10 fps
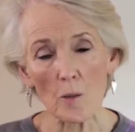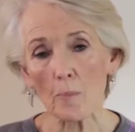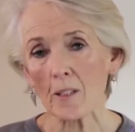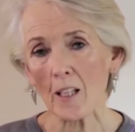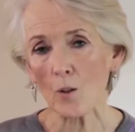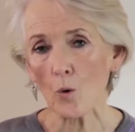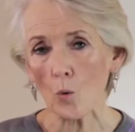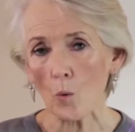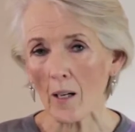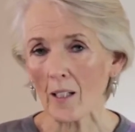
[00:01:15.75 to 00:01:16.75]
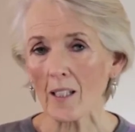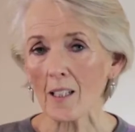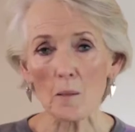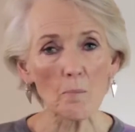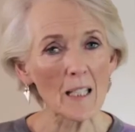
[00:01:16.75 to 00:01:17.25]
but they all work in
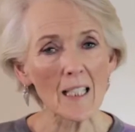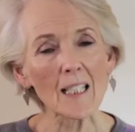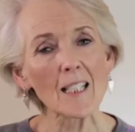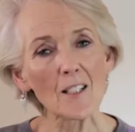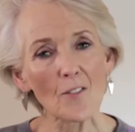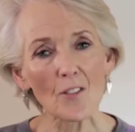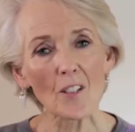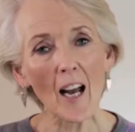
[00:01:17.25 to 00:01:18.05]
completely different